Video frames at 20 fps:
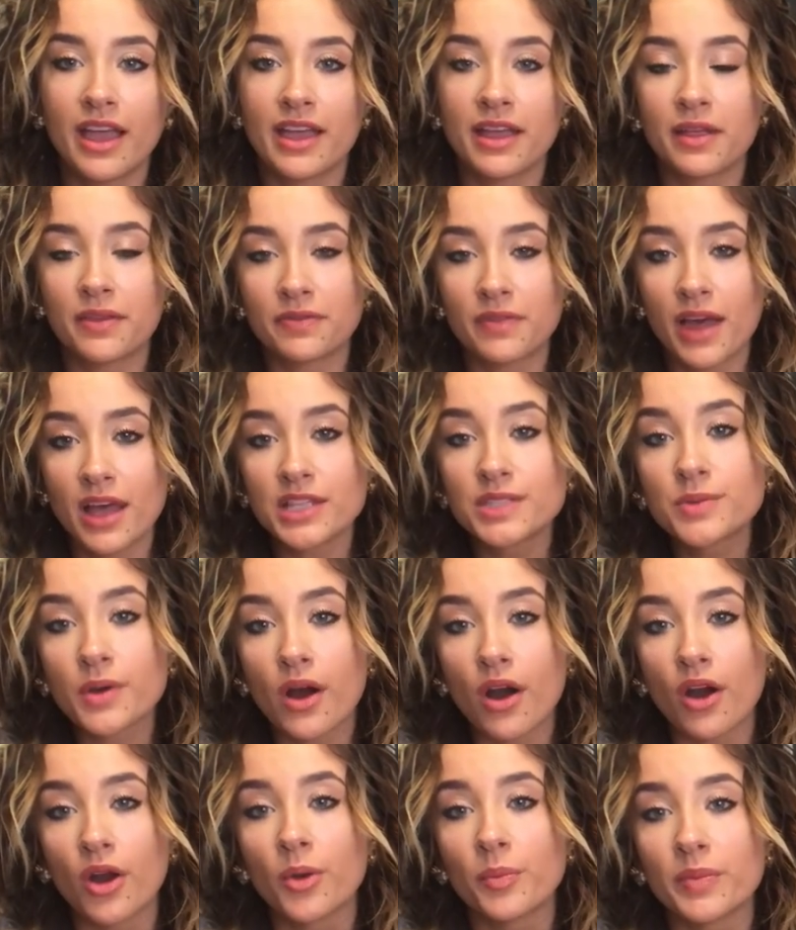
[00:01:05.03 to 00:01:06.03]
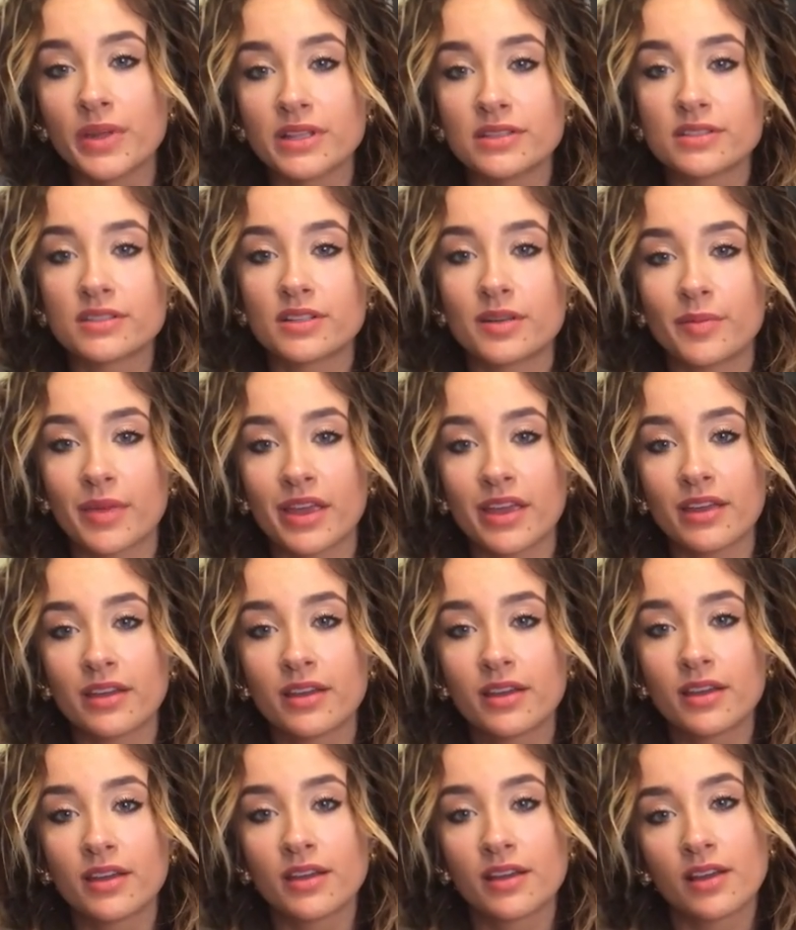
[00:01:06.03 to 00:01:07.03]
And that's what art means to me.
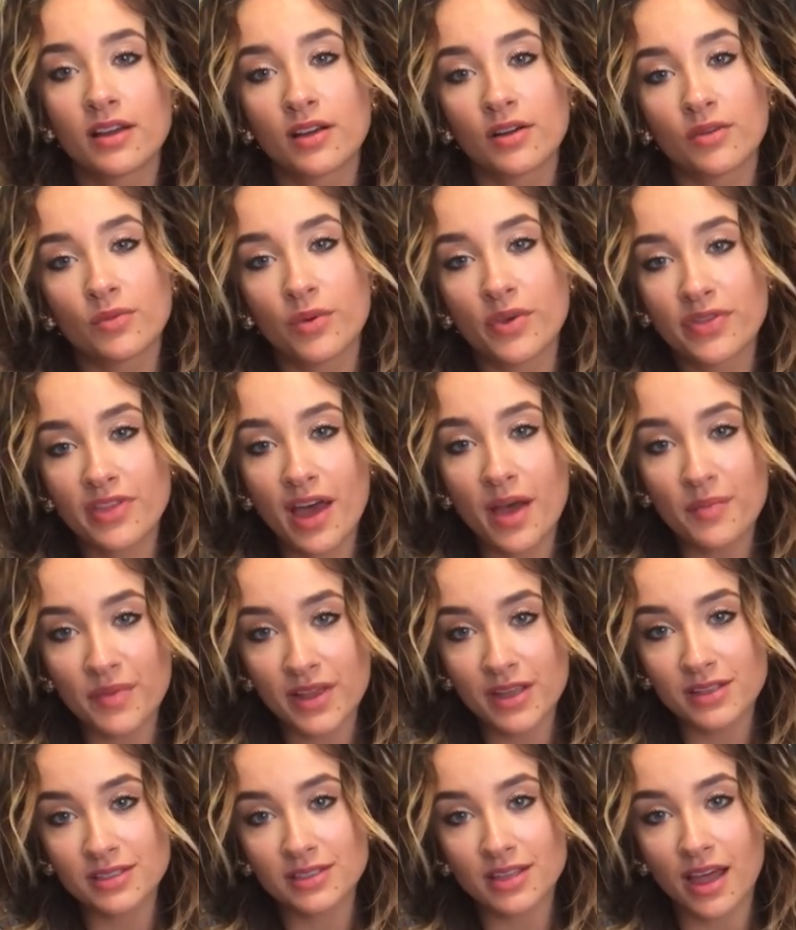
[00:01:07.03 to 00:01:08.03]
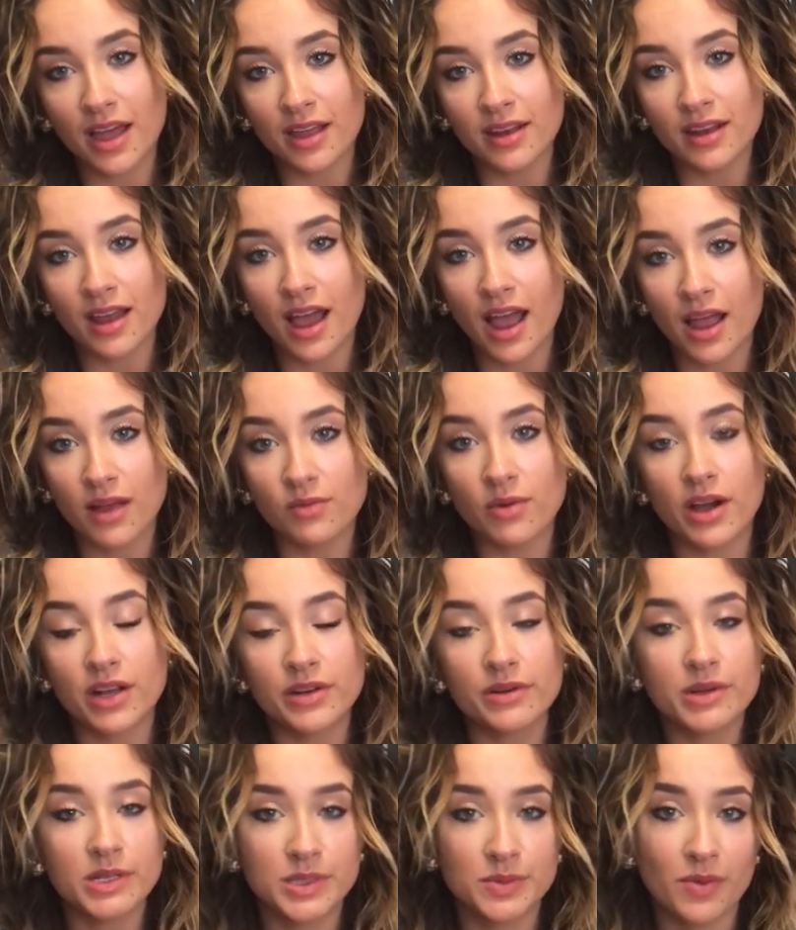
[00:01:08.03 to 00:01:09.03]
With that being said, I want
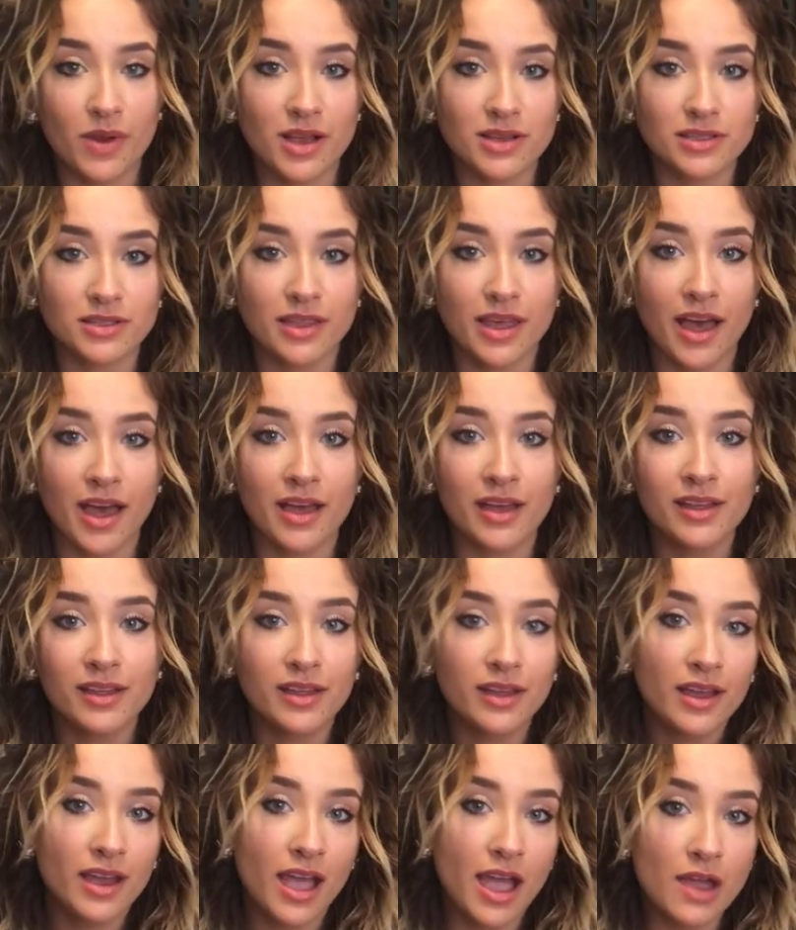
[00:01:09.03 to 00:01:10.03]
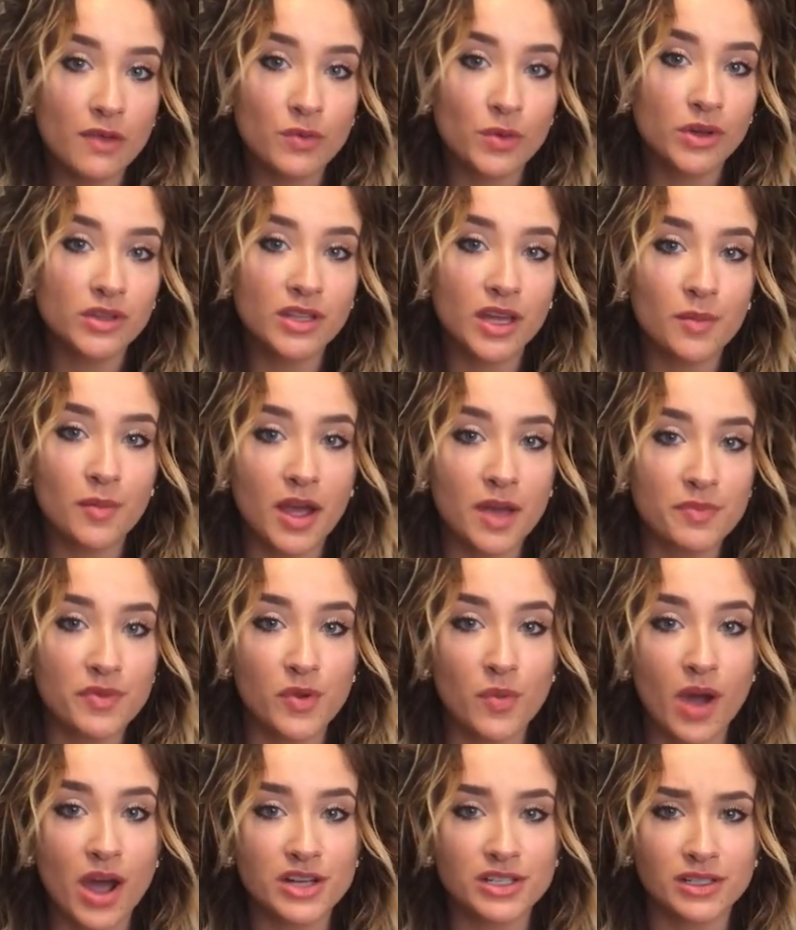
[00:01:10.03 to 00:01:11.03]
to express that everyone that might be
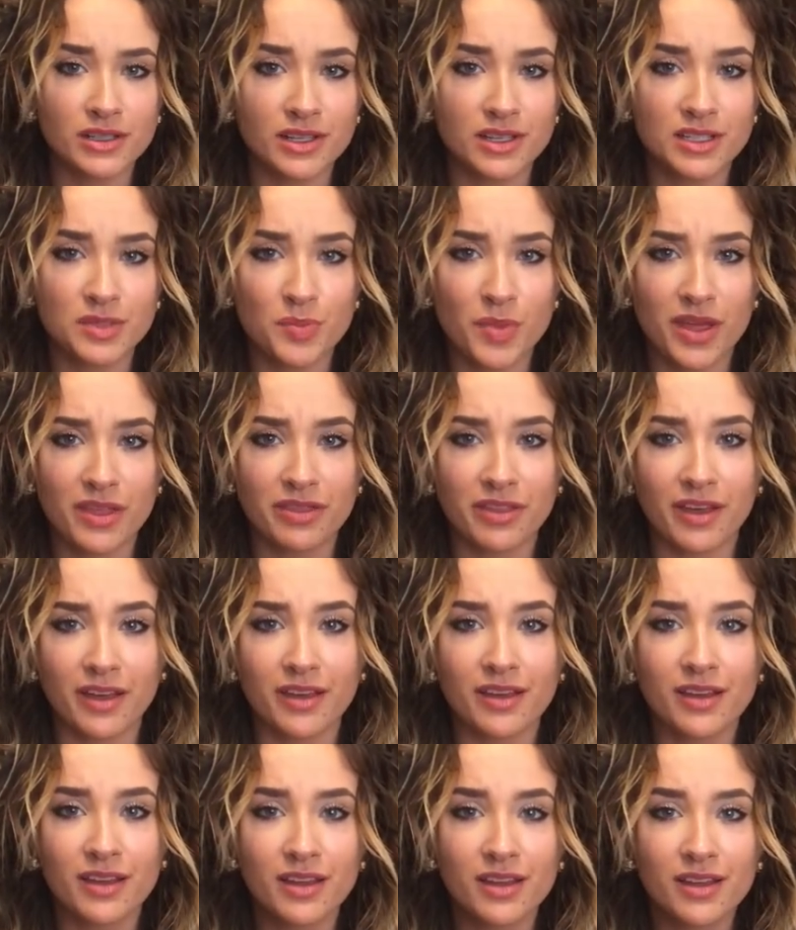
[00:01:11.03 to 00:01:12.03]
watching this may think,